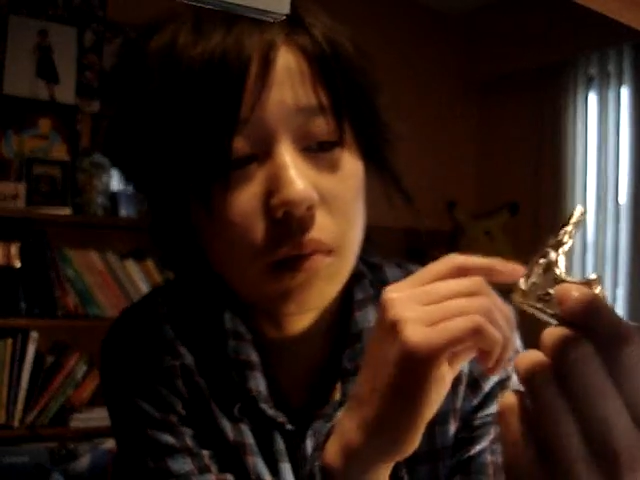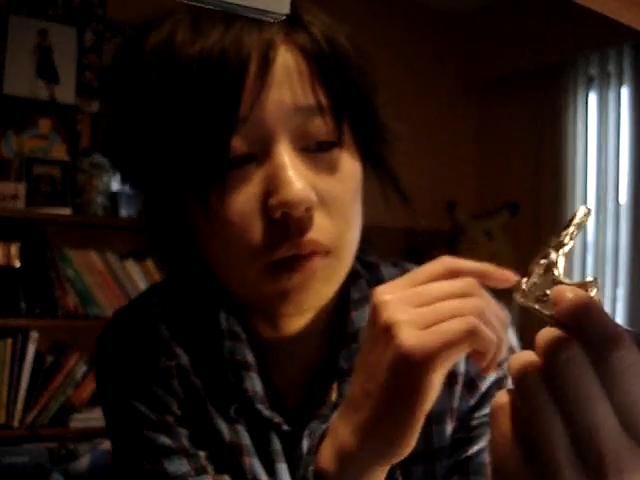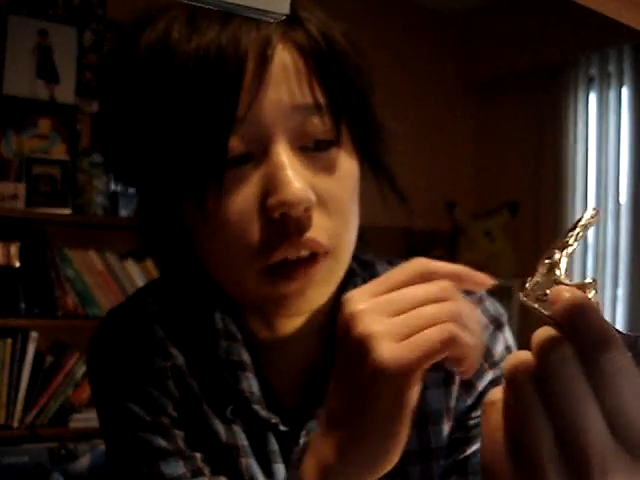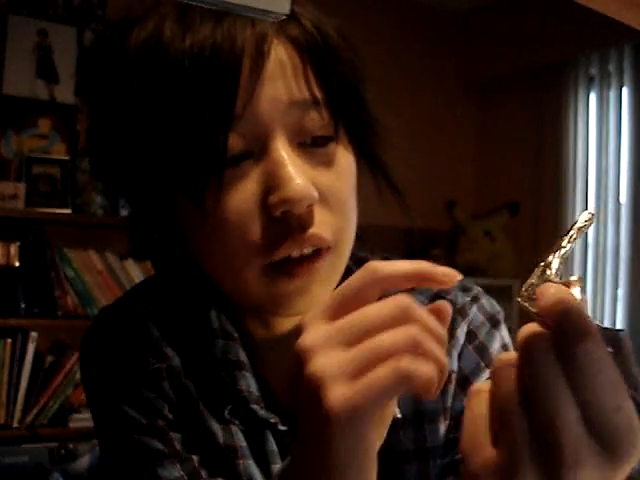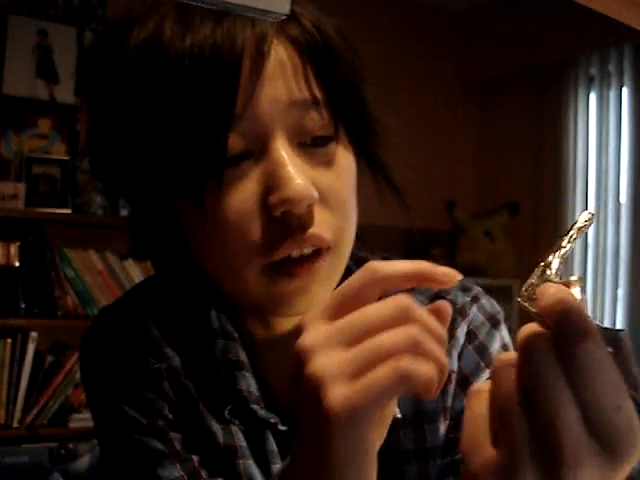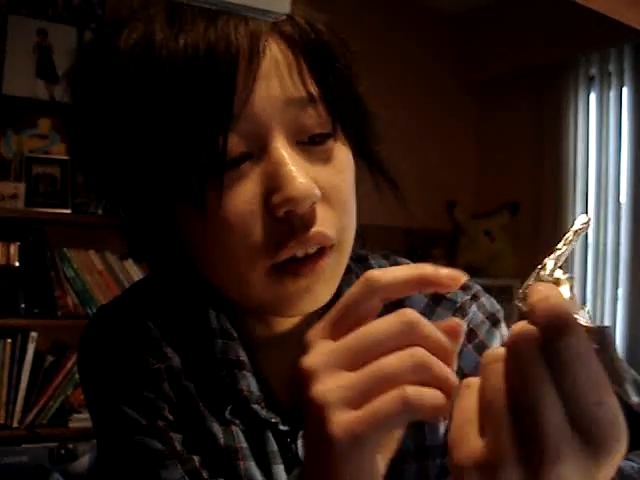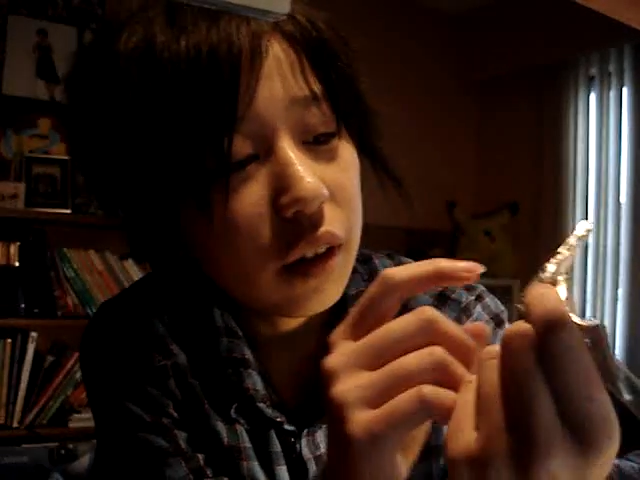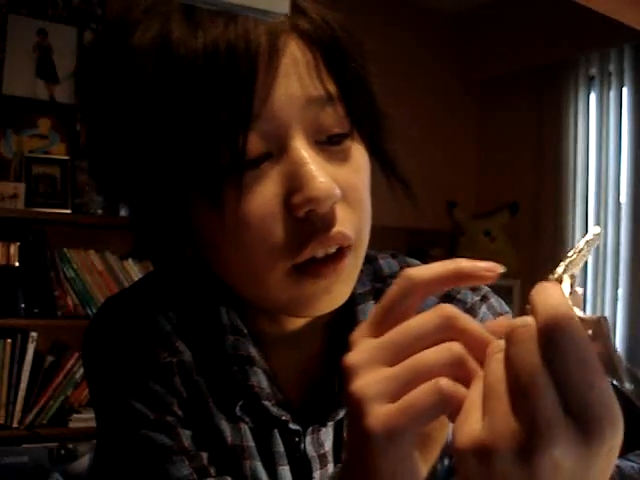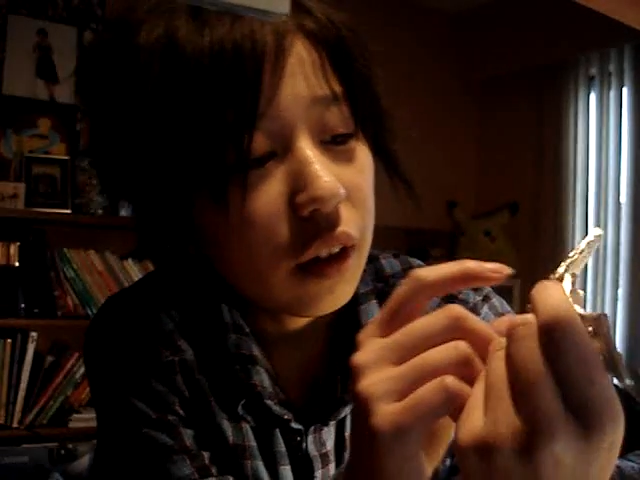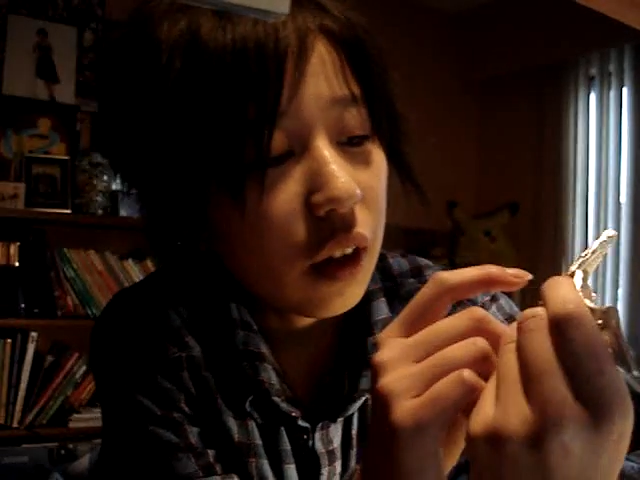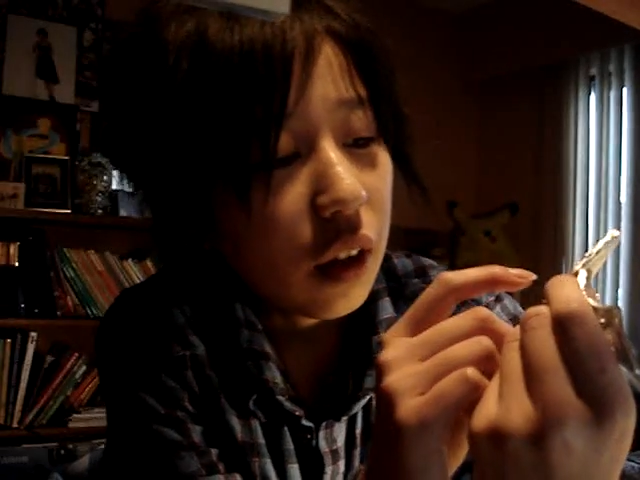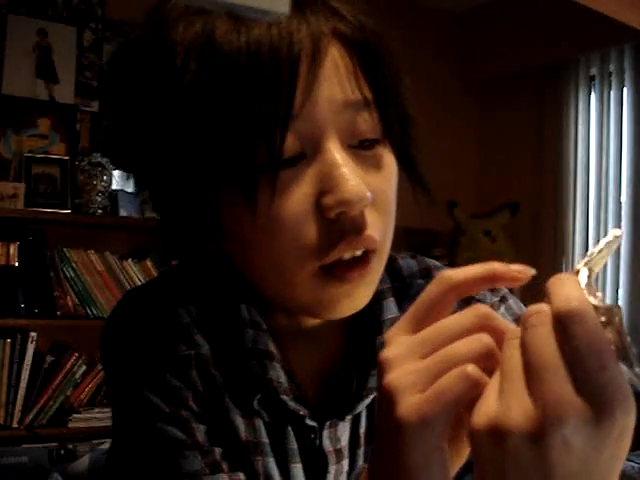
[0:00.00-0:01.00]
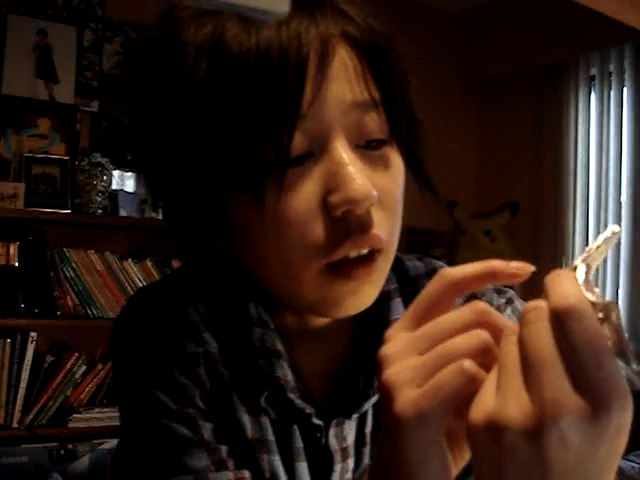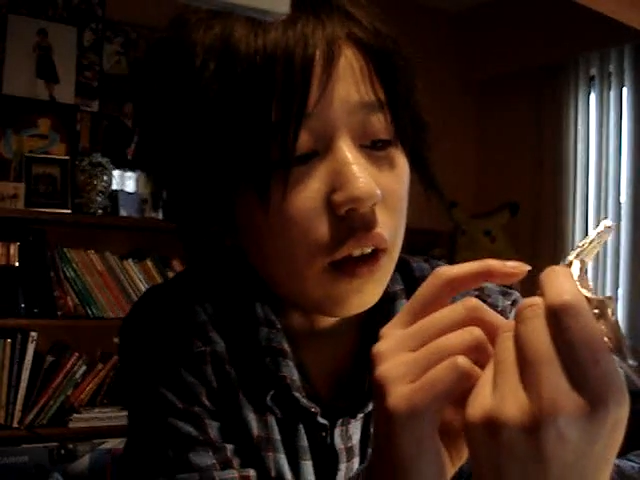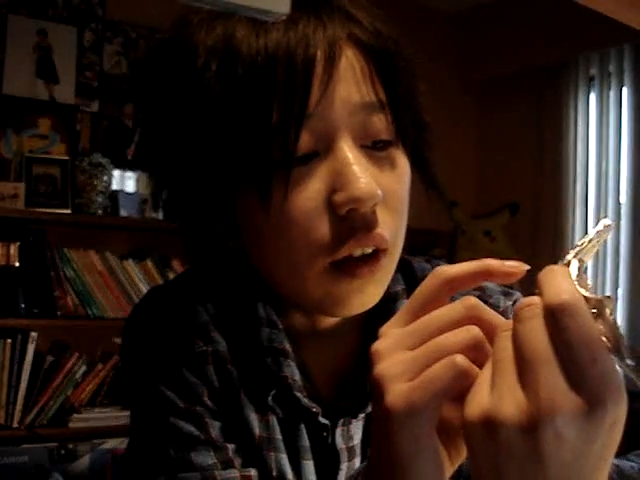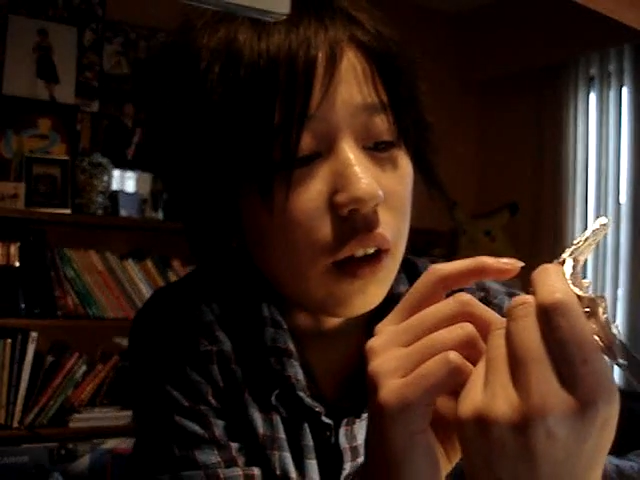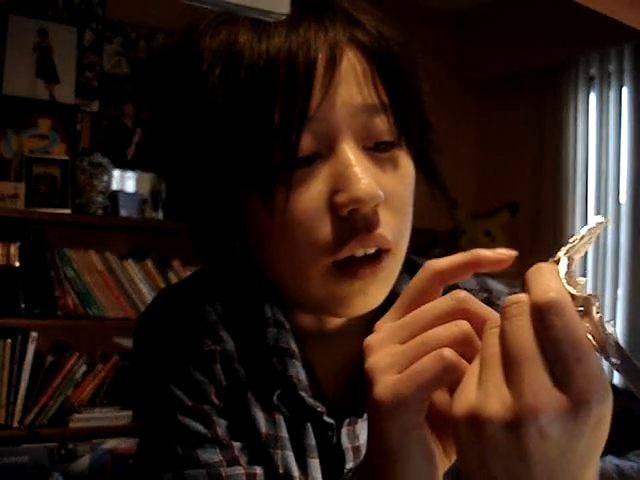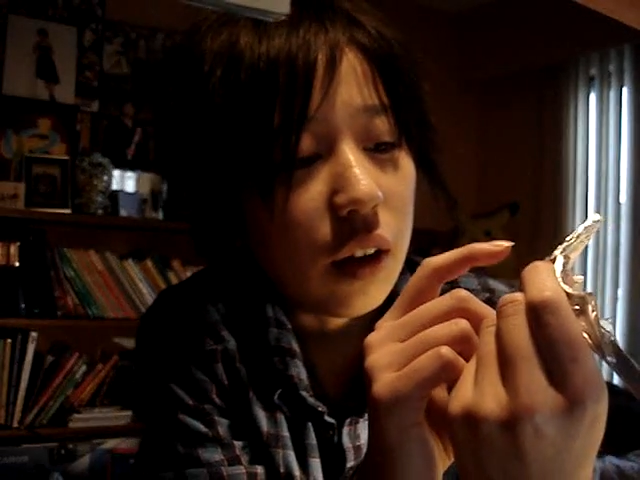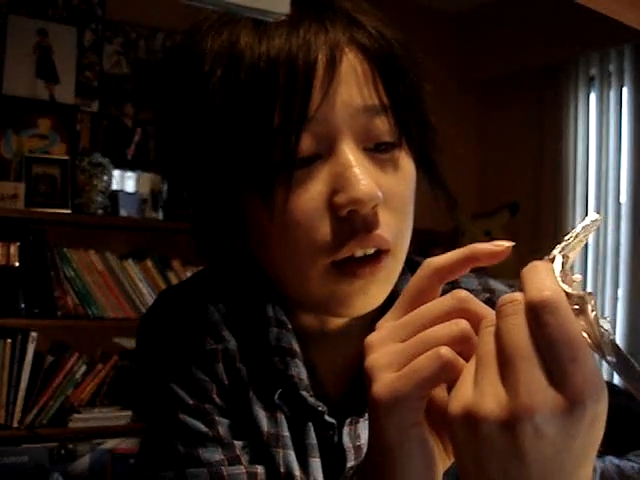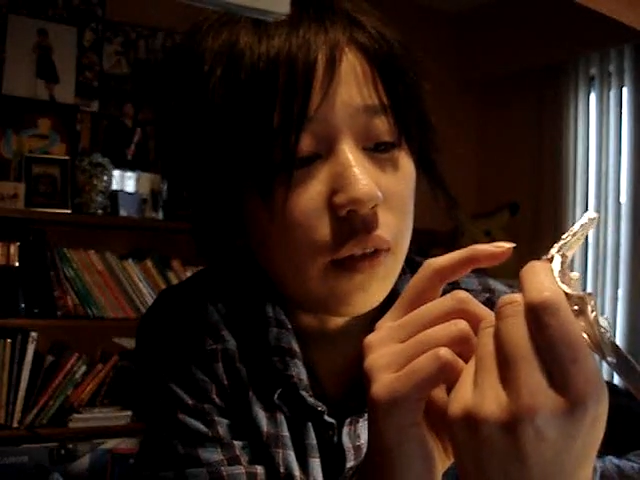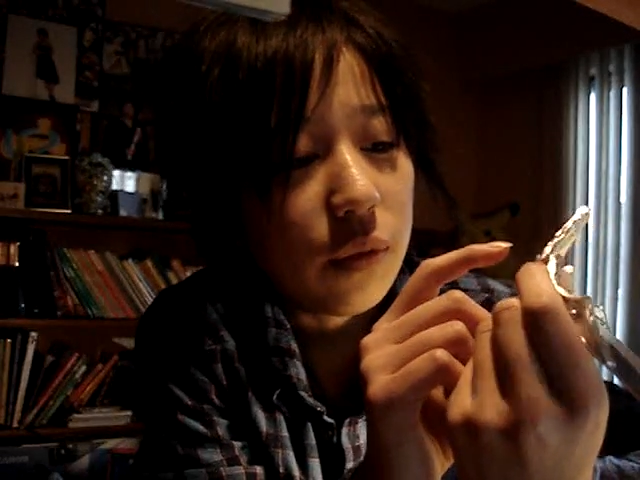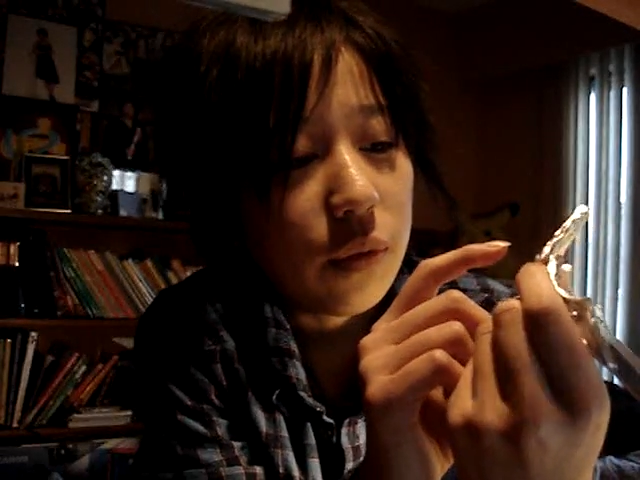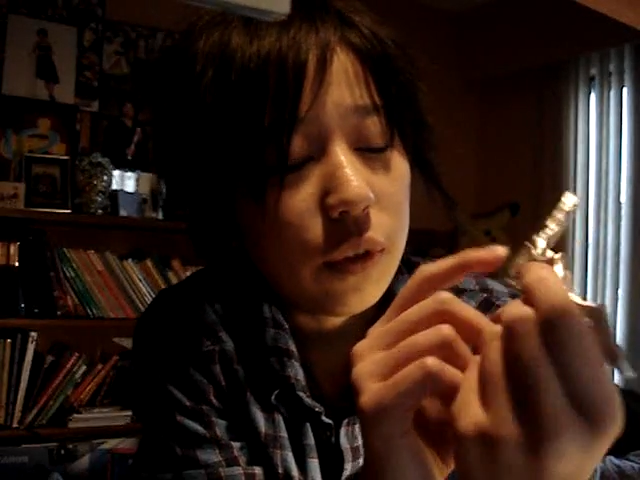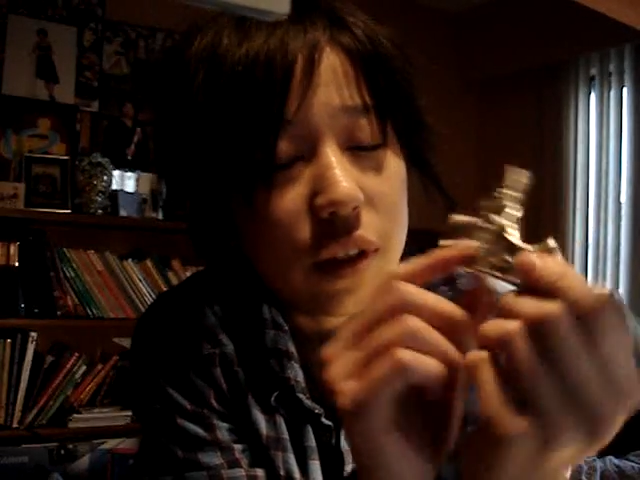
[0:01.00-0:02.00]
right?
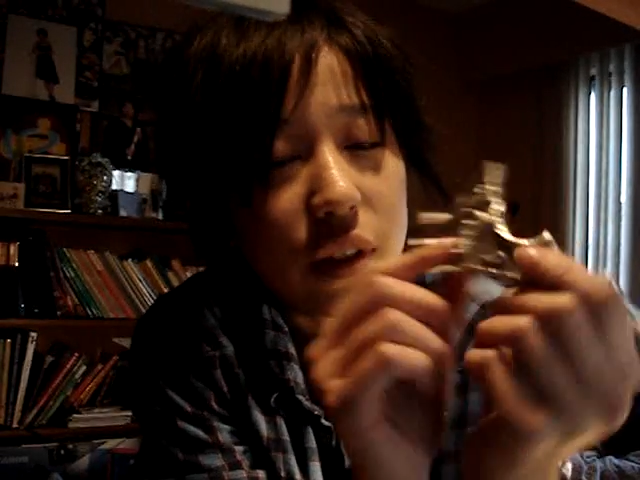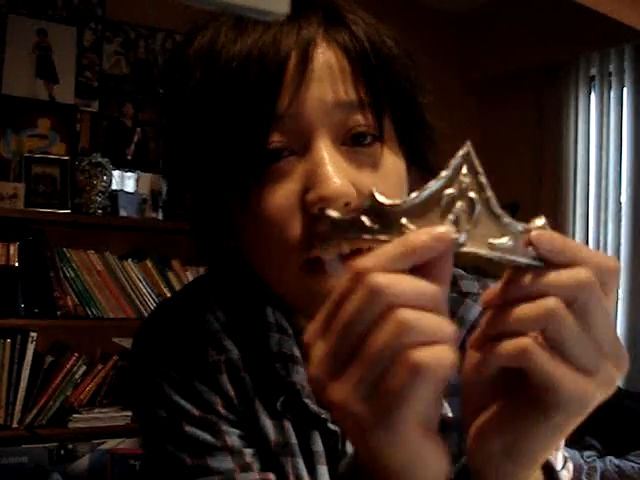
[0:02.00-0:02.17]
For the